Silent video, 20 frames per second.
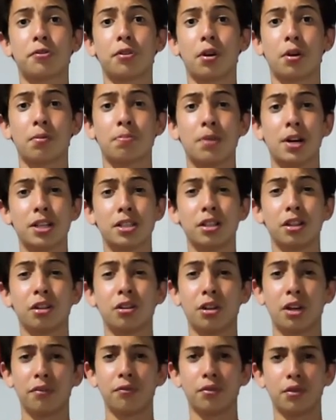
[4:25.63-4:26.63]
for
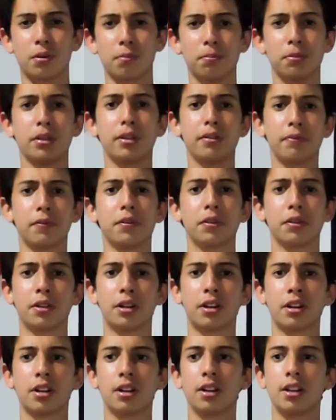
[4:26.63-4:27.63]
Barcelona for
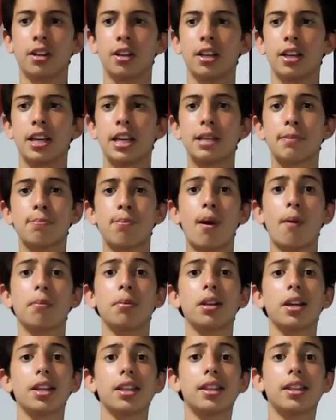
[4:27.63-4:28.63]
midfielder is
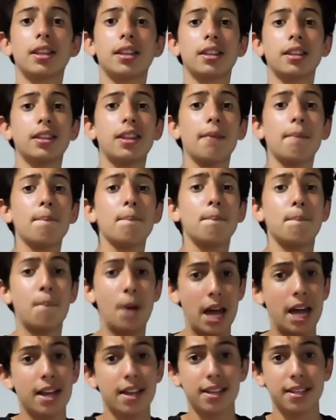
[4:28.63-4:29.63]
probably the
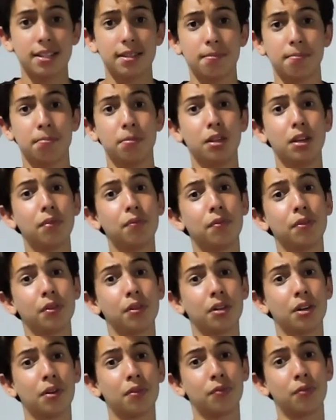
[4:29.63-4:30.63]
best
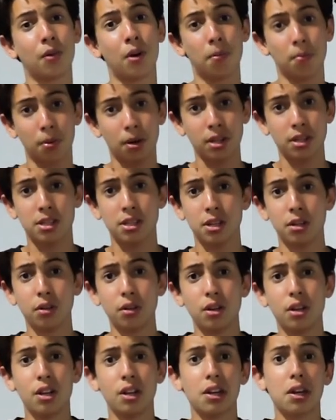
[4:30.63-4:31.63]
midfielder from Brazil,
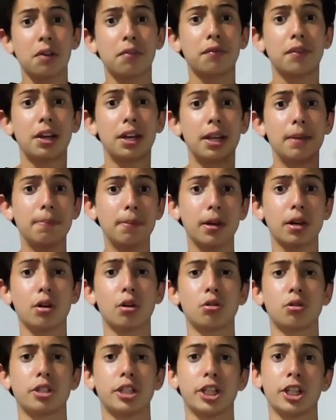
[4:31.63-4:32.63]
Felipe
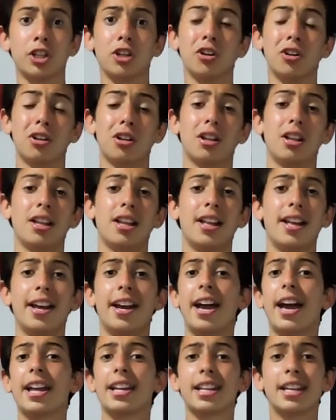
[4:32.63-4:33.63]
Coutinho.
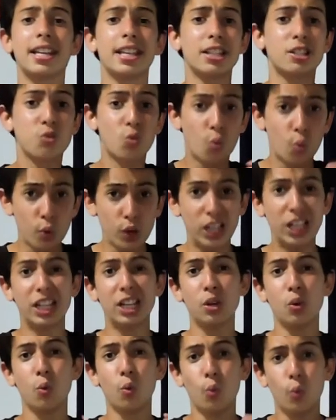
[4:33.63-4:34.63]
And he's
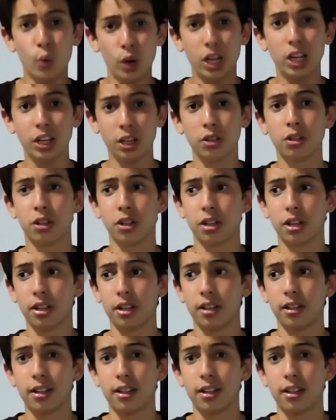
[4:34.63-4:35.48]
really, really good.